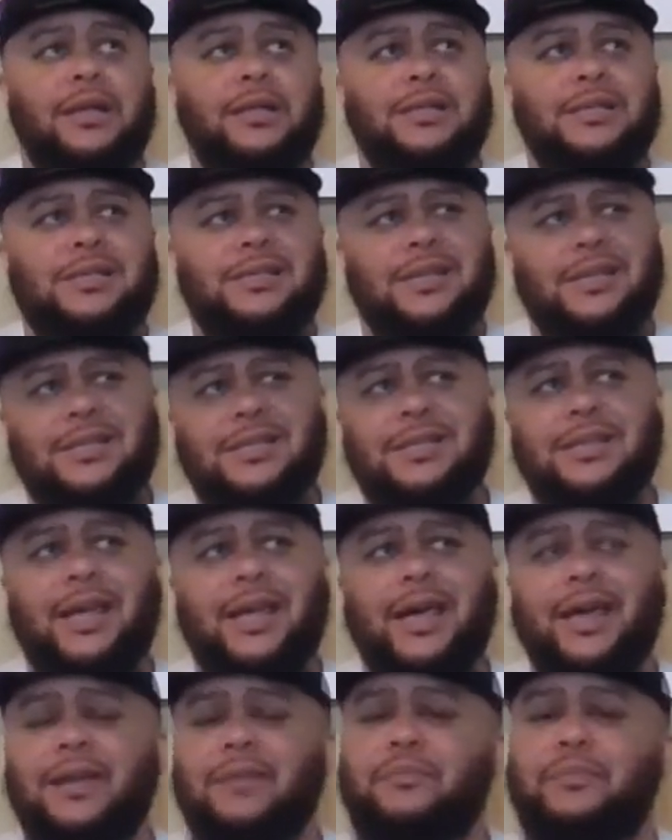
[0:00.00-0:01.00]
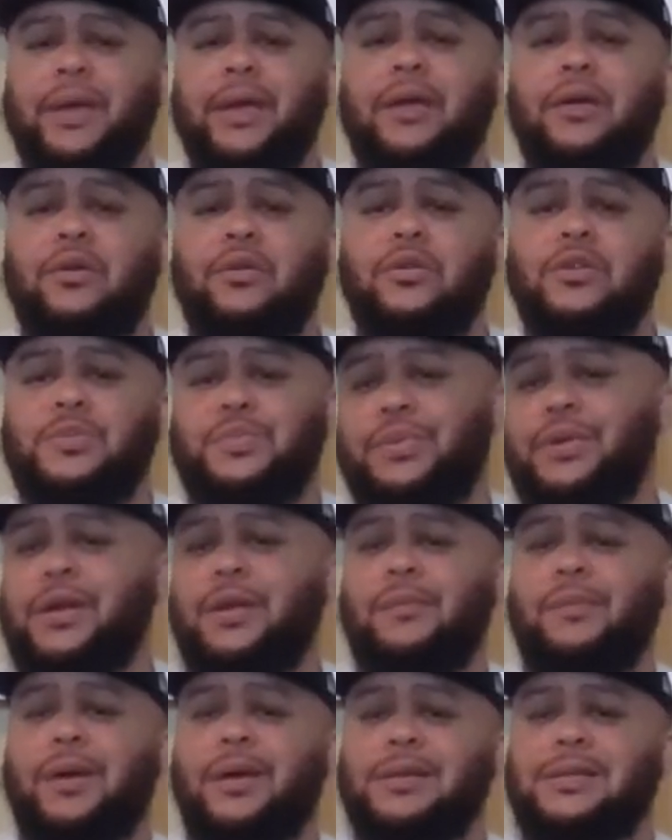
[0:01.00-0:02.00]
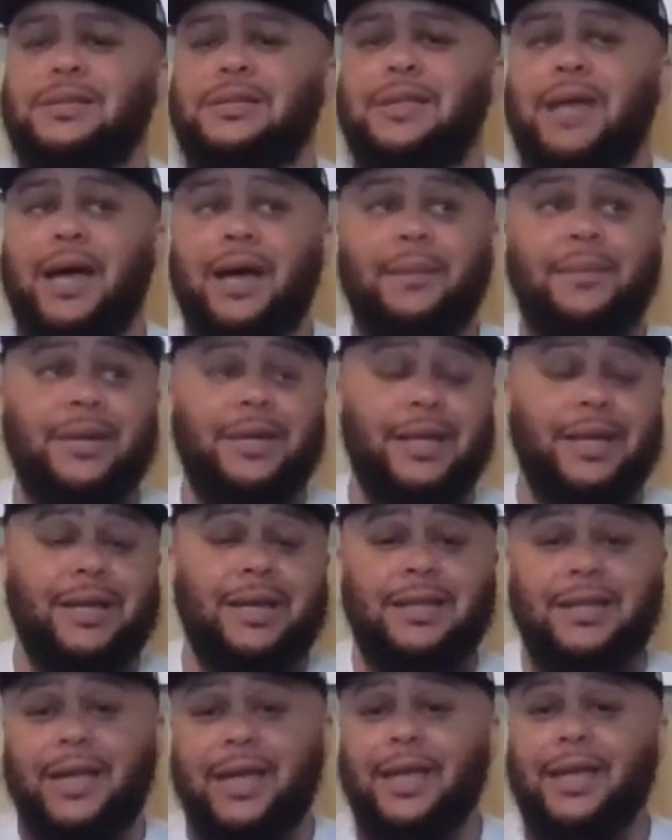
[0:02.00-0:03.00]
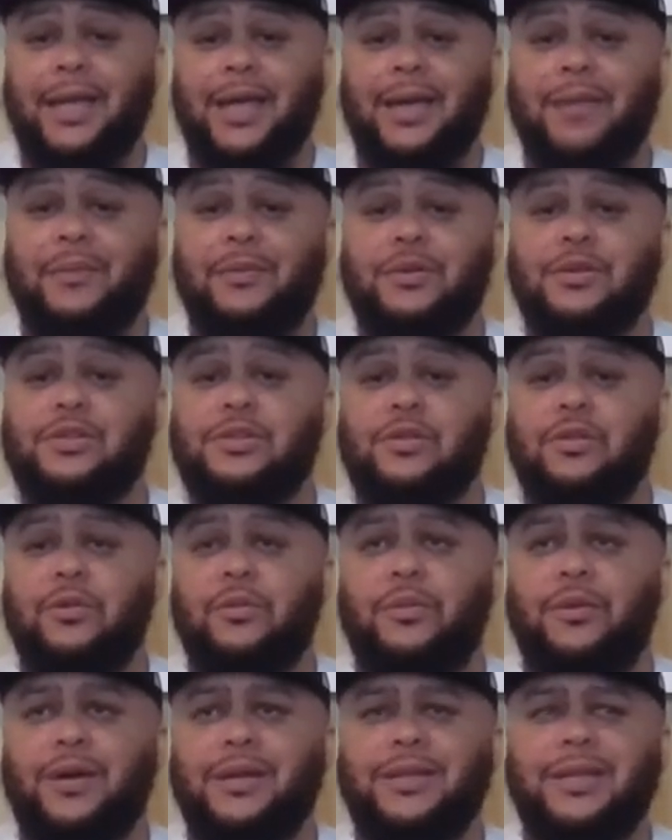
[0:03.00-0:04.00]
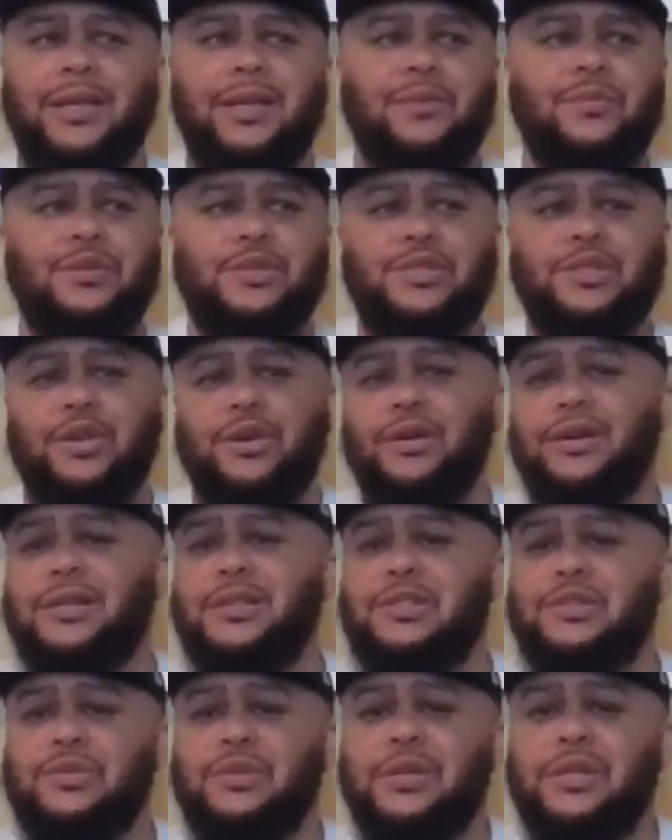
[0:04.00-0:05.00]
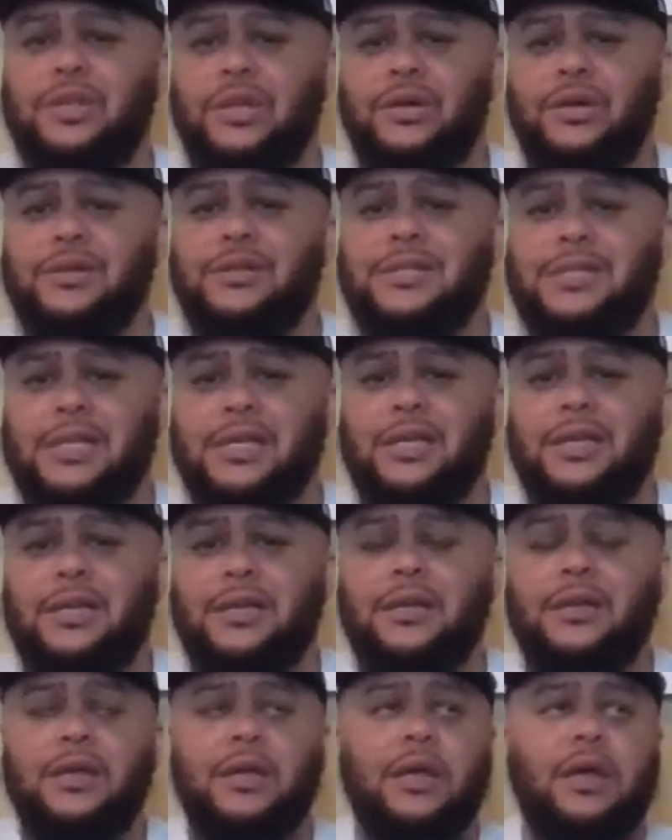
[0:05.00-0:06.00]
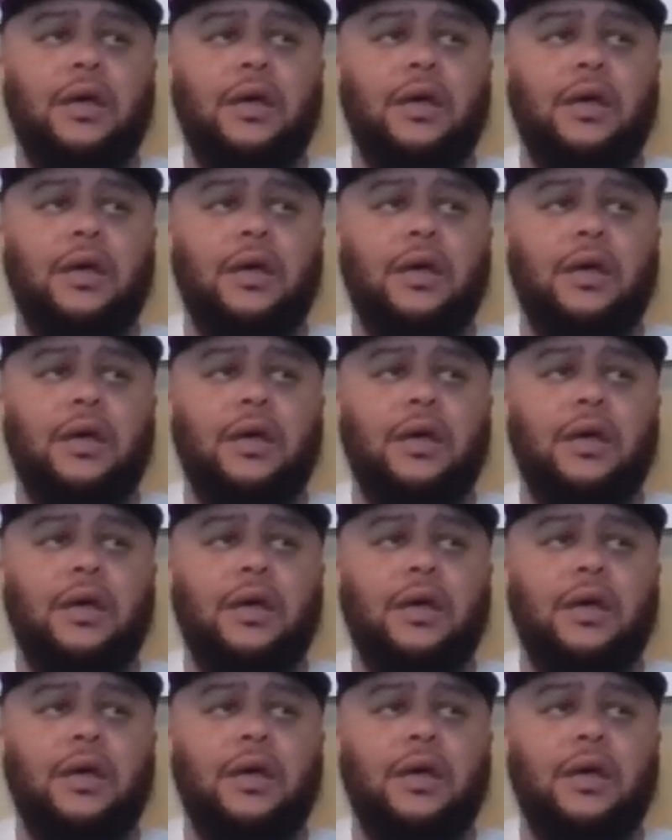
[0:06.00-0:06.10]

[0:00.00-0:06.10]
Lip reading: The Cincinnati Bengals pretty much dominated that game on the scoreboard. I think it was 32-13.